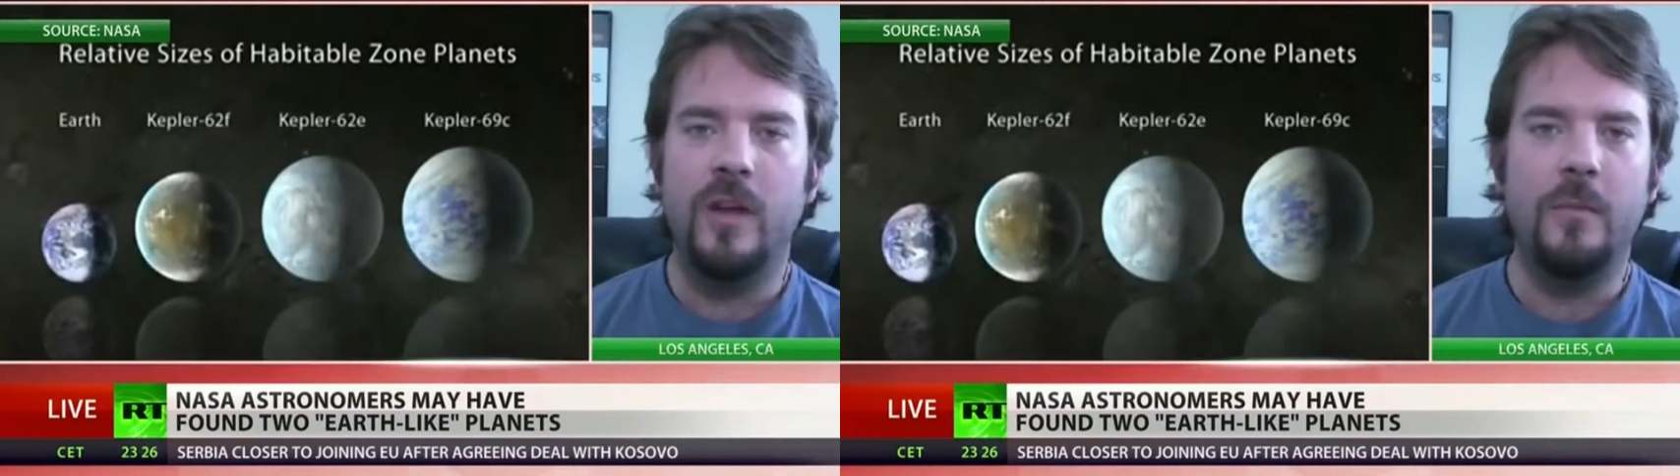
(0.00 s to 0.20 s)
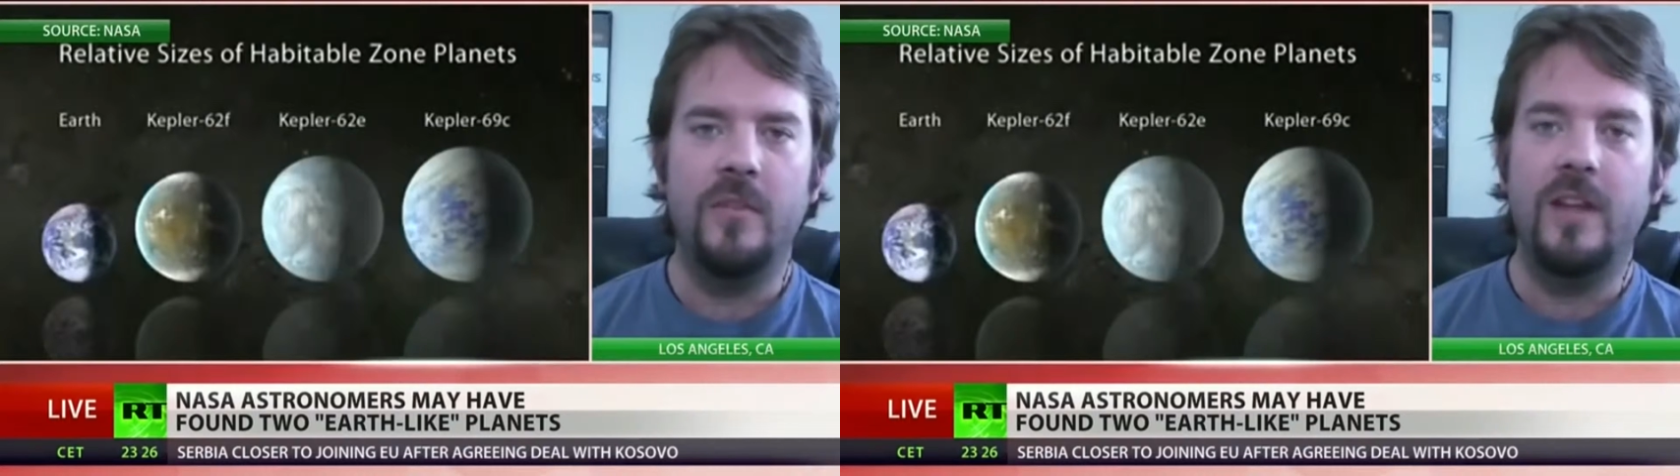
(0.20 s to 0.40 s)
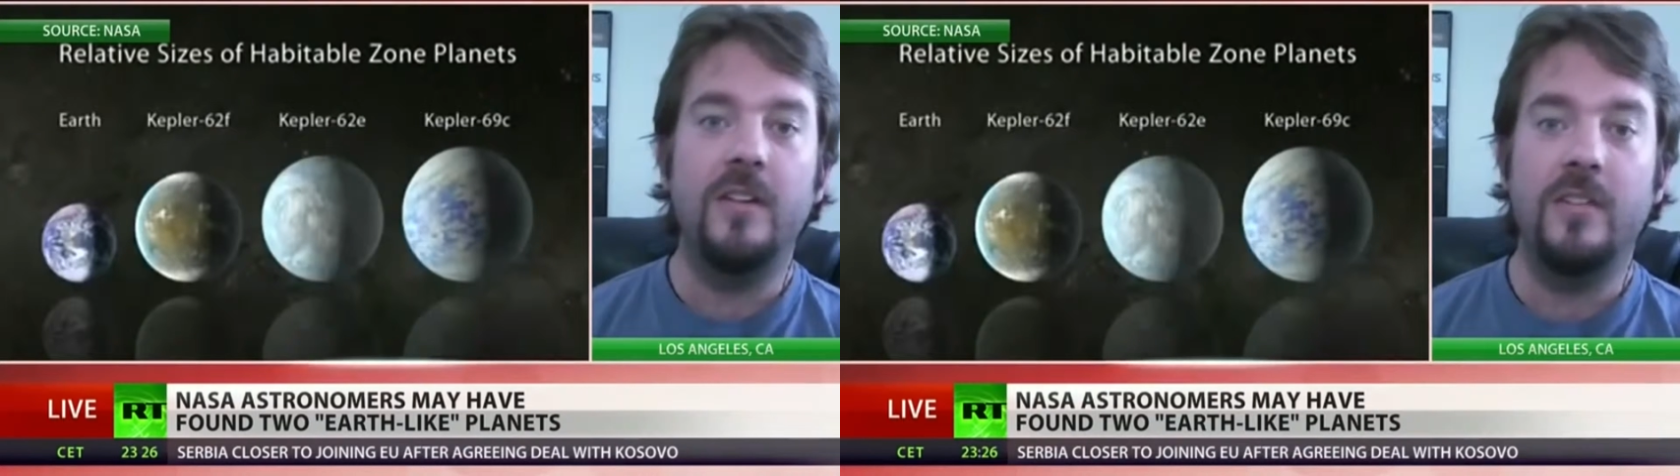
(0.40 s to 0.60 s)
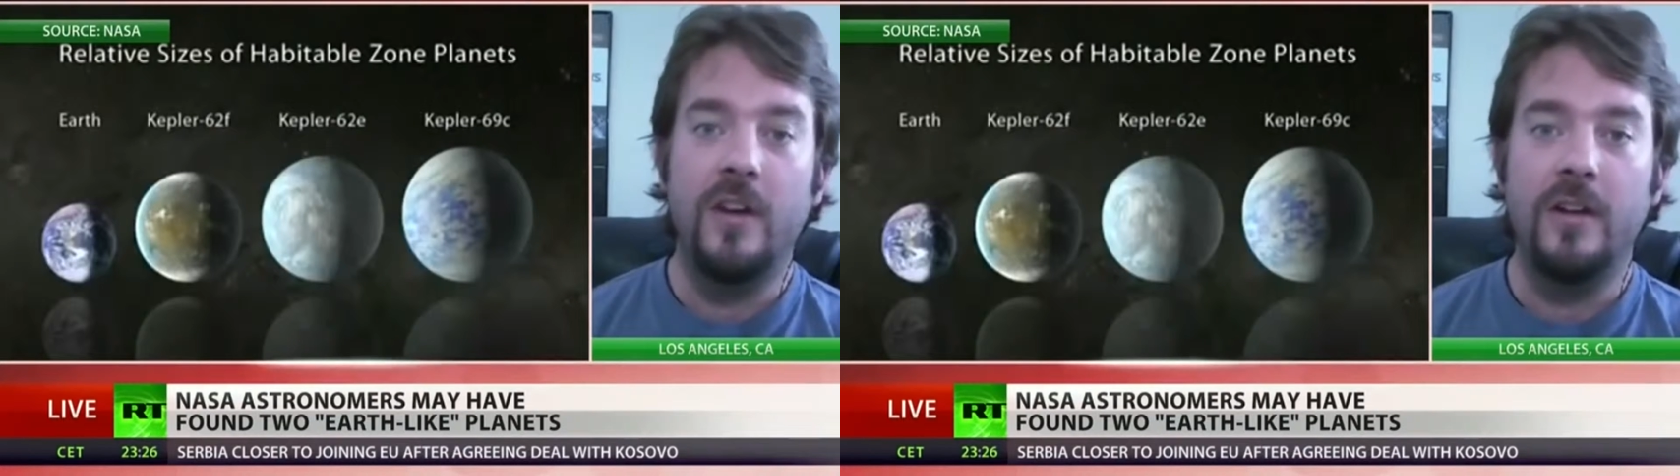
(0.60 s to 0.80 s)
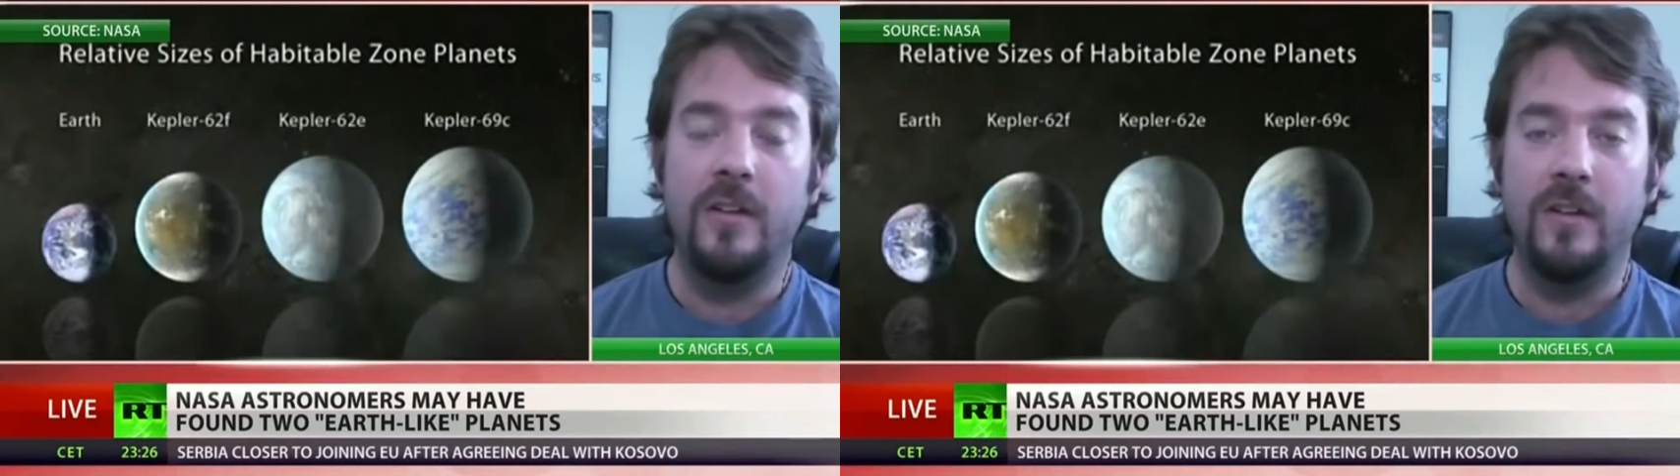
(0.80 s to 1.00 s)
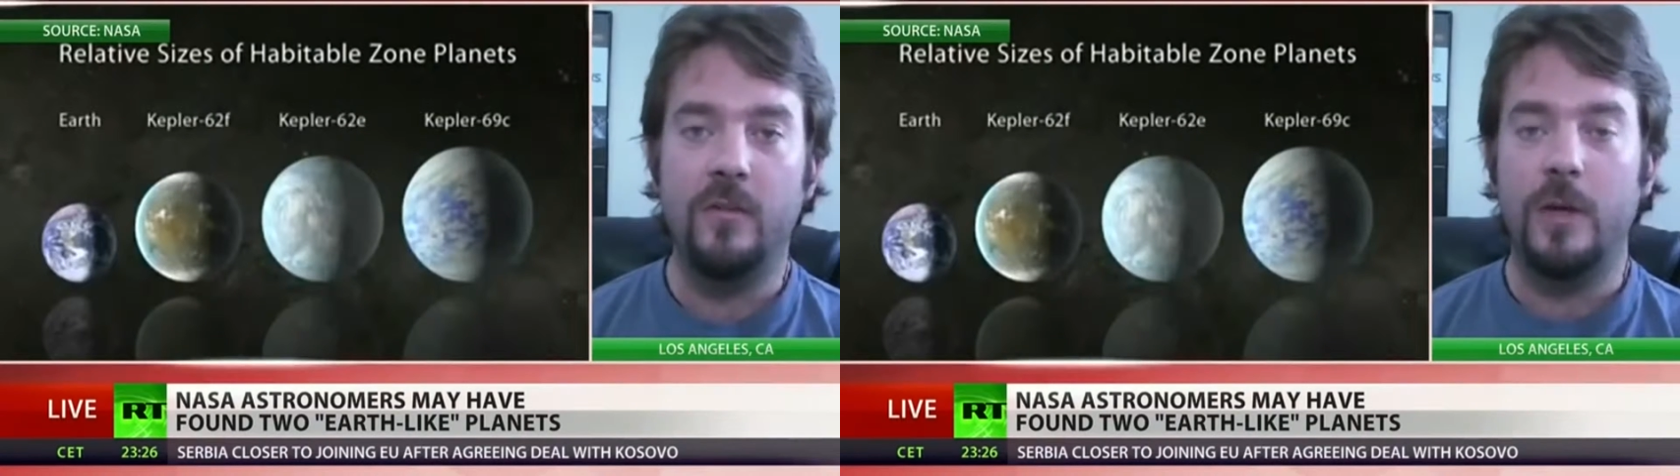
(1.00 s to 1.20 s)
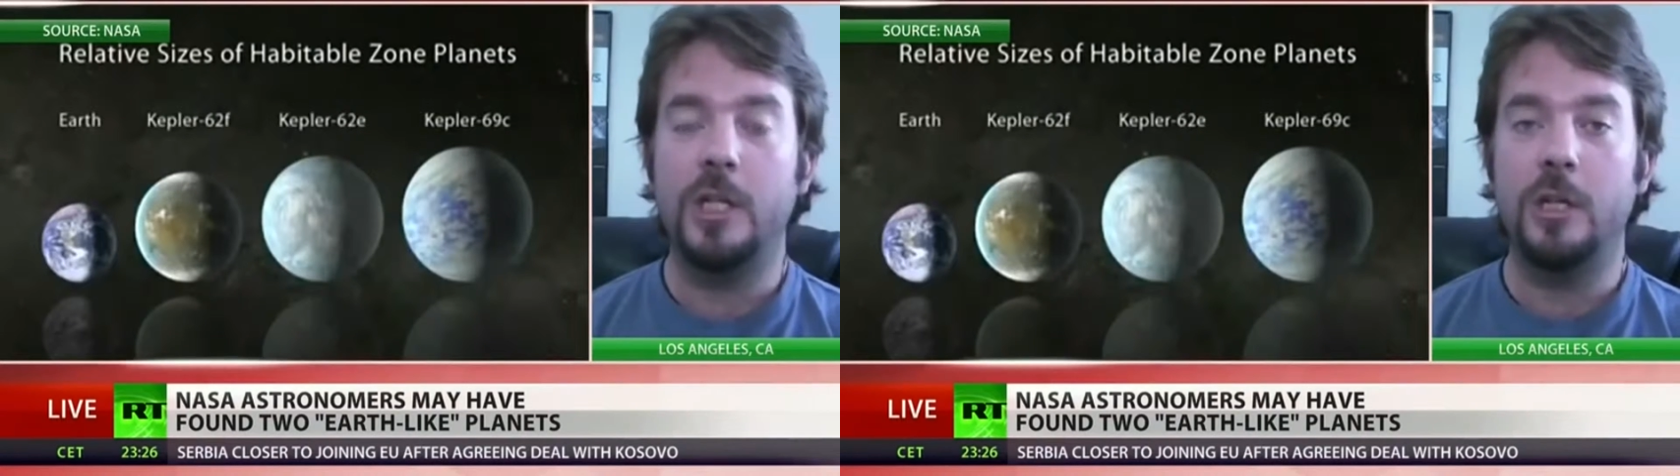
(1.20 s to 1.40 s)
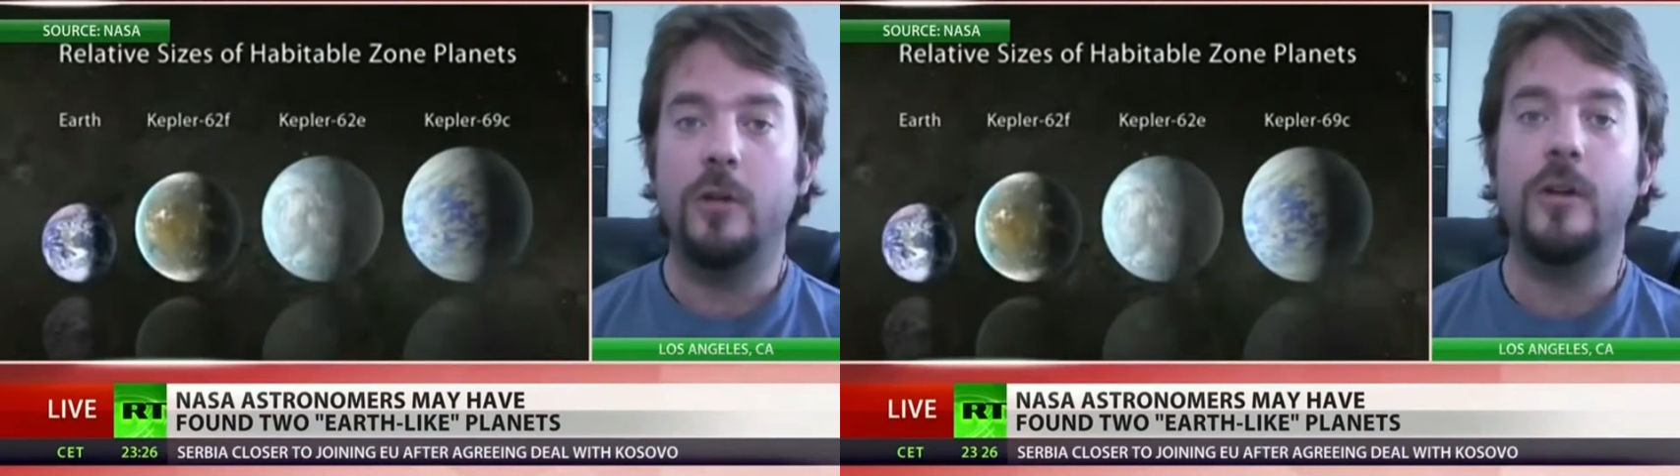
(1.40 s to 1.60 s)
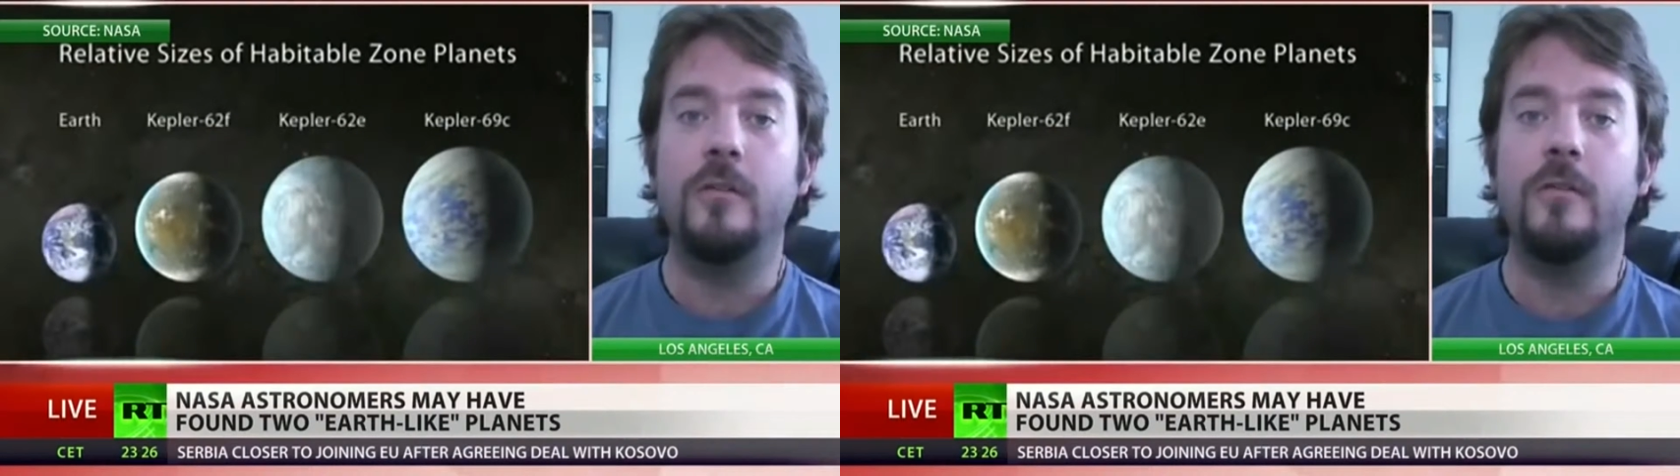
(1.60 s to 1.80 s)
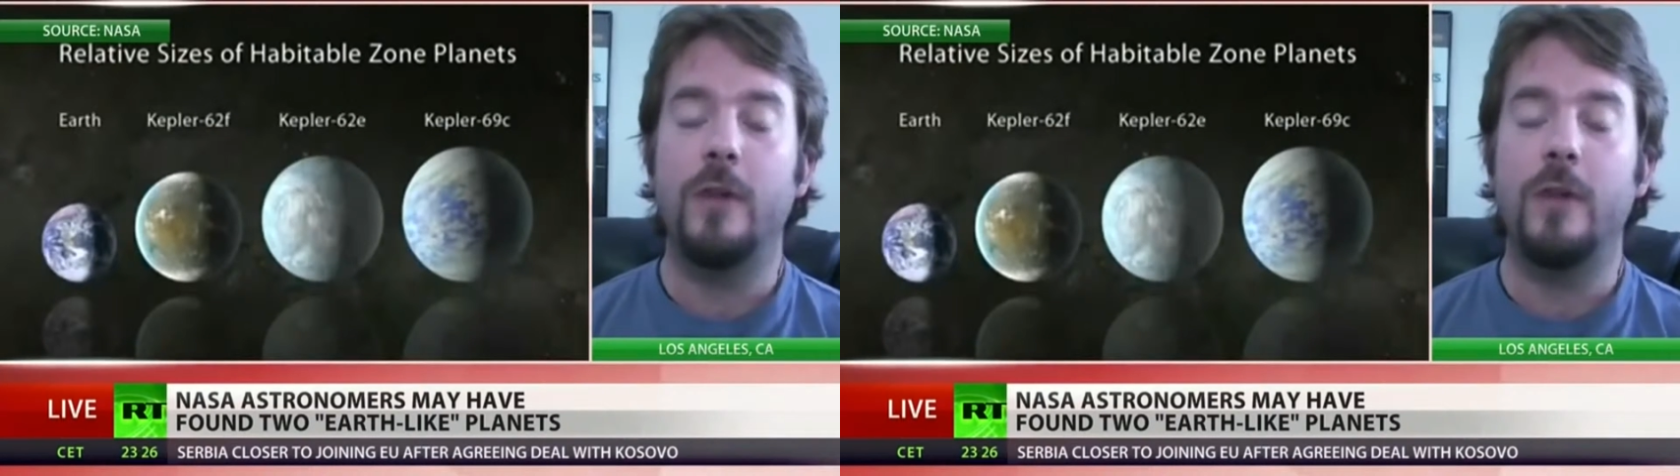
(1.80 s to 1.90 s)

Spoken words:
SETI scientists who are actually looking